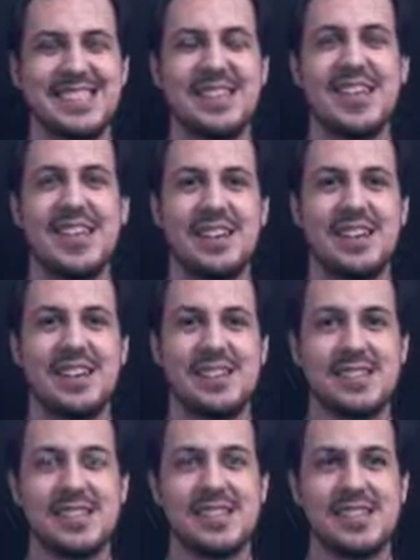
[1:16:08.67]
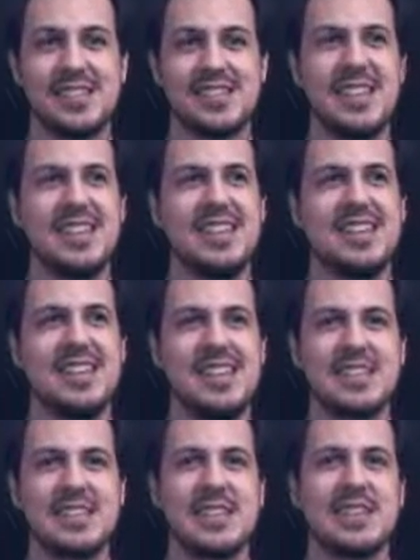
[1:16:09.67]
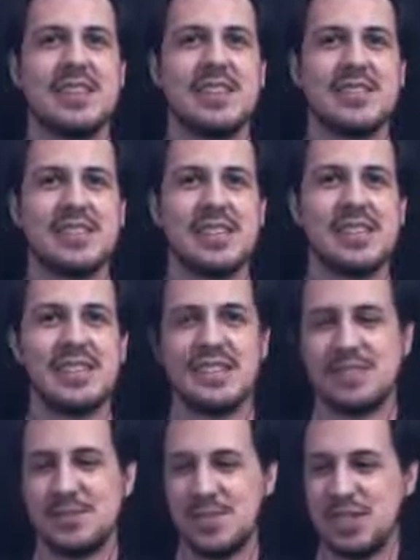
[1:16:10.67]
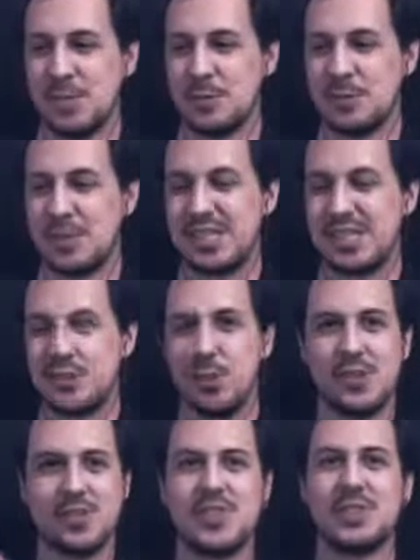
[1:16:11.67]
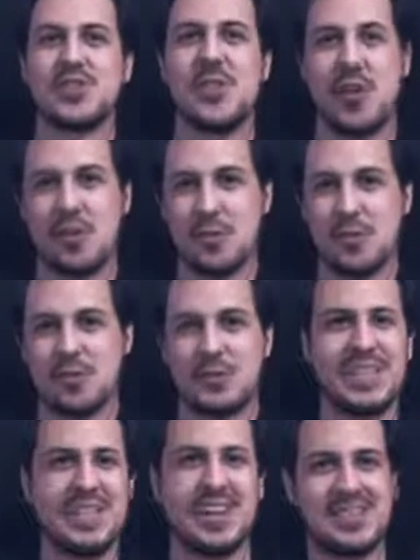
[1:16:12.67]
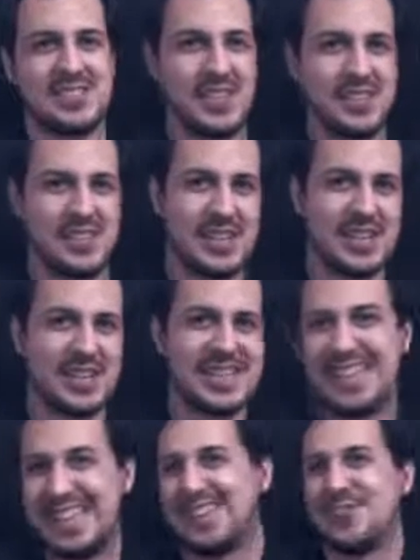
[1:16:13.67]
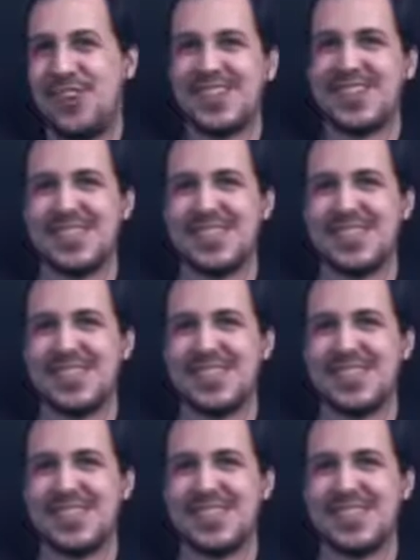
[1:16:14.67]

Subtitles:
Yeah, it's kind of the thing. It's like J.J. Abrams basically wanted to do Star Wars, but he got Star Trek, and then he finally got.